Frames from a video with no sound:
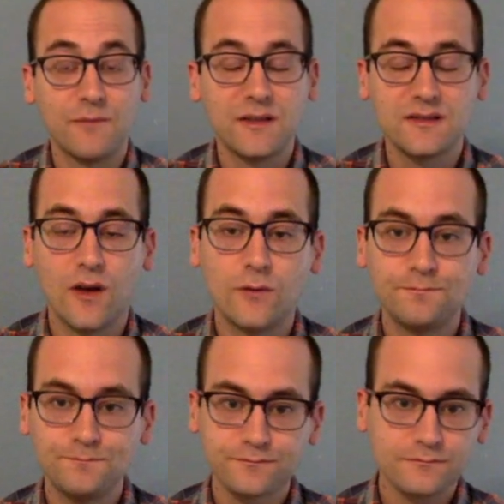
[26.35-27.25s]
So,
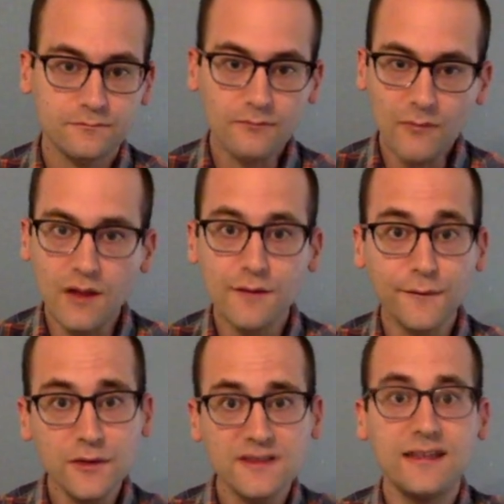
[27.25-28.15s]
the
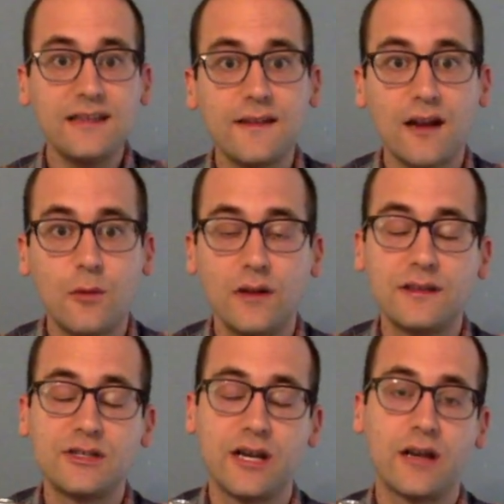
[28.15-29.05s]
first idea that I wanted to
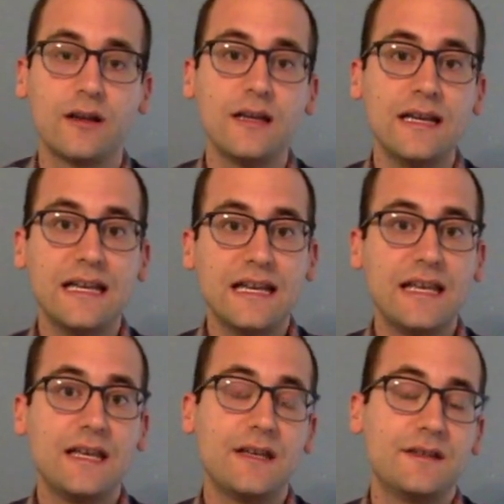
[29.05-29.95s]
share
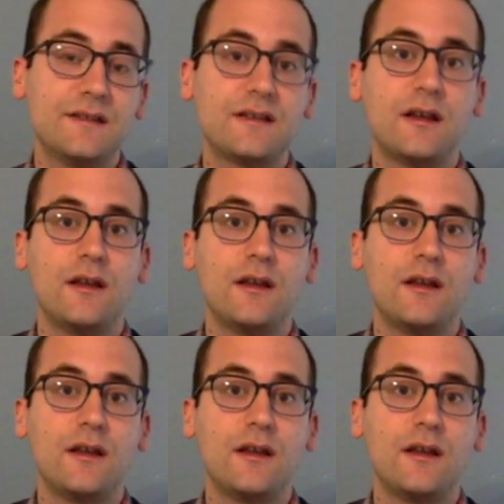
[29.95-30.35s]
is